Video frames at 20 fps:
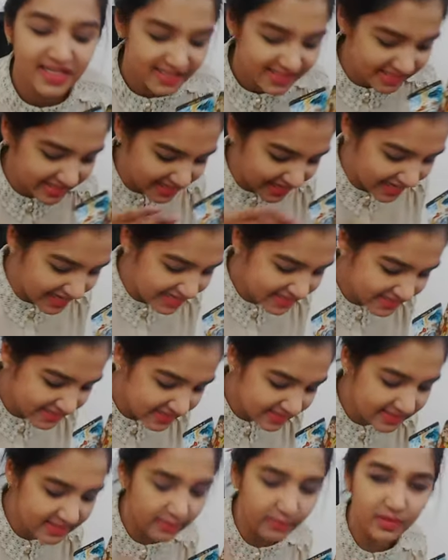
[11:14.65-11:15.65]

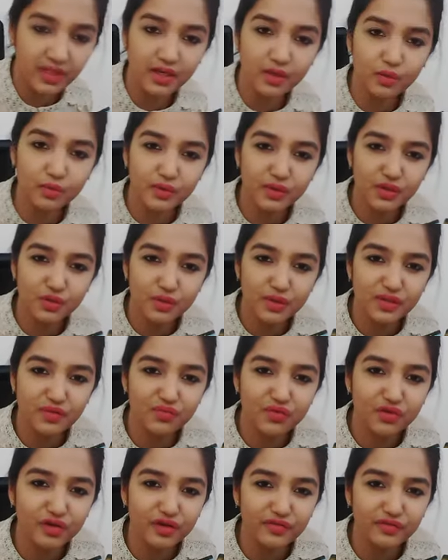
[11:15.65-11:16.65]
Slicing something which was
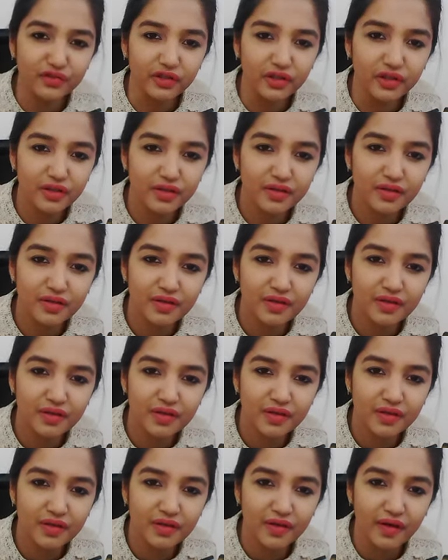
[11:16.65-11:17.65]
beautiful,
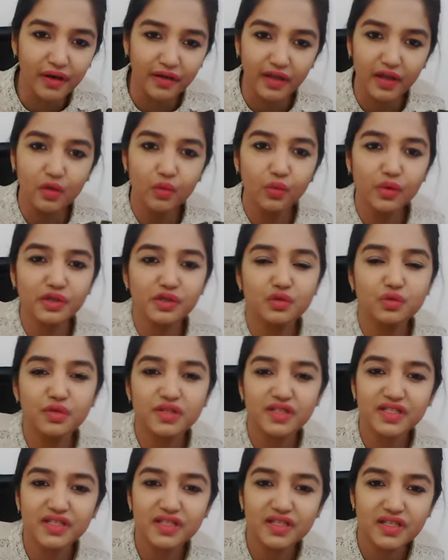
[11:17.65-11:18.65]
okay,
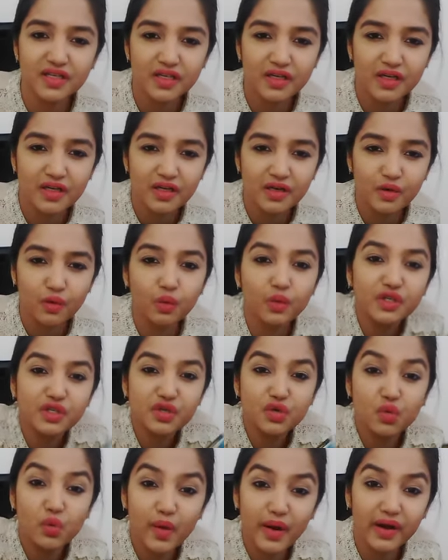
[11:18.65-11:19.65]
which
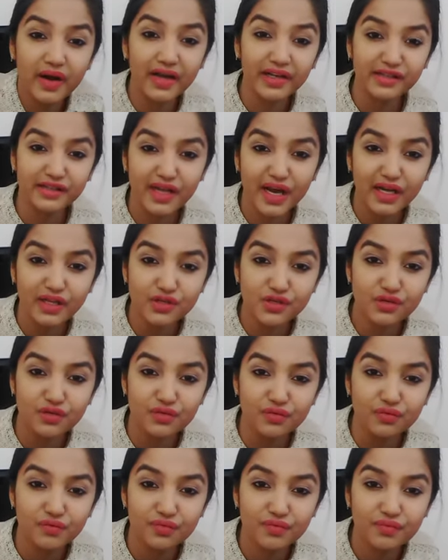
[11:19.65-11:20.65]
you were attached
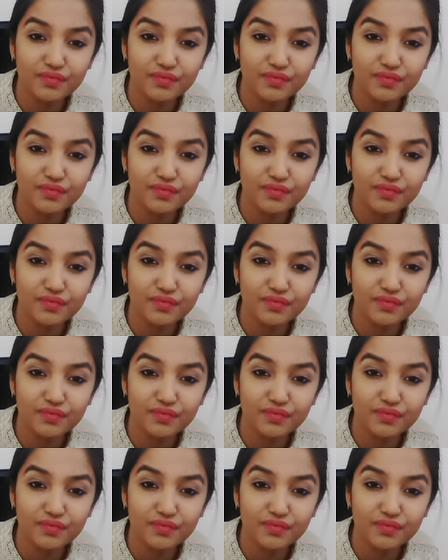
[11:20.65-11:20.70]
to.